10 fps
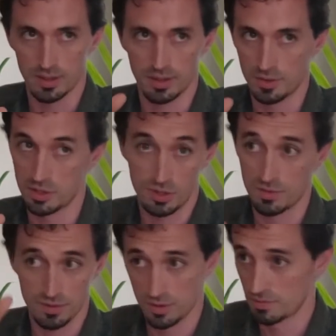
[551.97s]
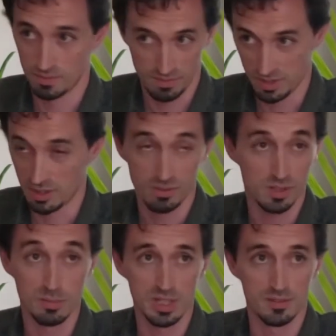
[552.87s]
And if it's truthful, you
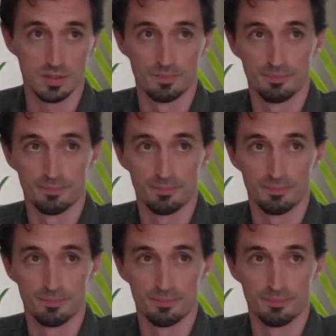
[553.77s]
believe it.